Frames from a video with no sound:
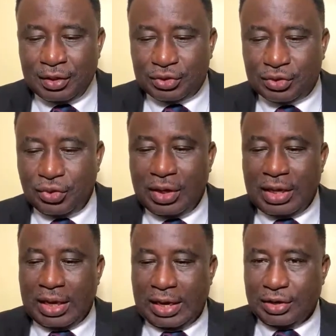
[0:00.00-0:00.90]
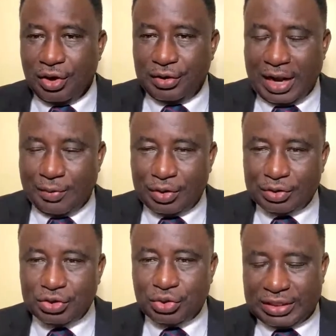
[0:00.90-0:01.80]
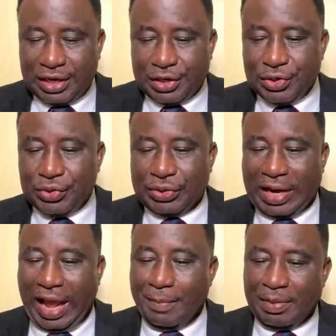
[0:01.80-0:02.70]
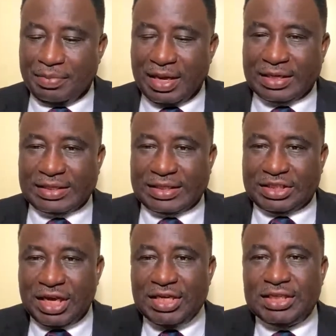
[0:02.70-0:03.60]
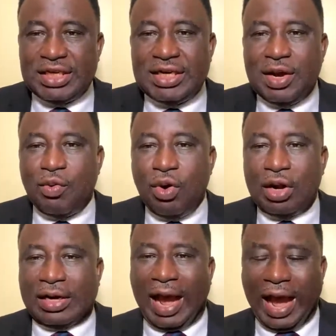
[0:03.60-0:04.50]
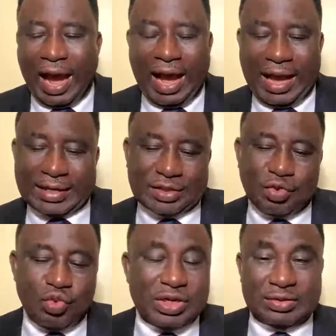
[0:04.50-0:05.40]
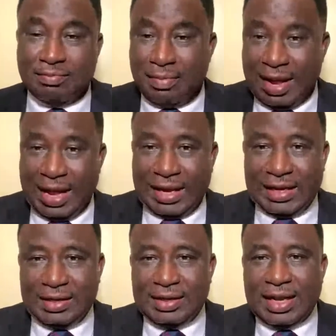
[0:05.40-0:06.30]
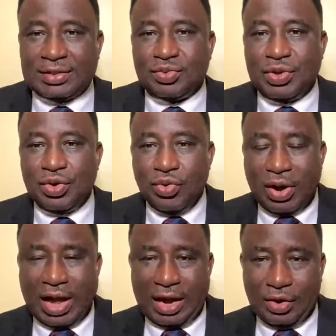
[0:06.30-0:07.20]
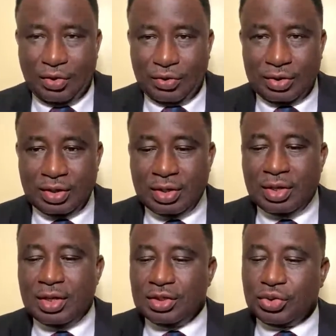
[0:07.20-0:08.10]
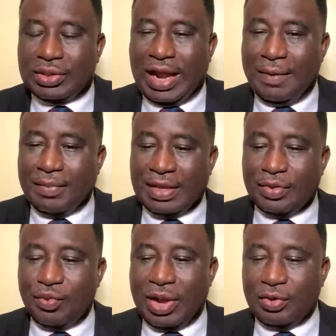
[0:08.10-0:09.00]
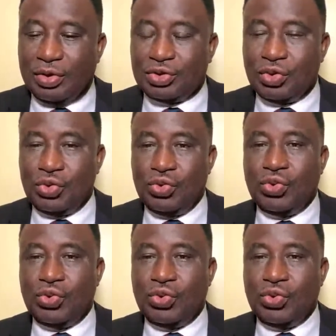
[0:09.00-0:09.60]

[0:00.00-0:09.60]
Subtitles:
So, I want you to take note, I may be exchanging the word heart with mind as we go along. So that means we are going to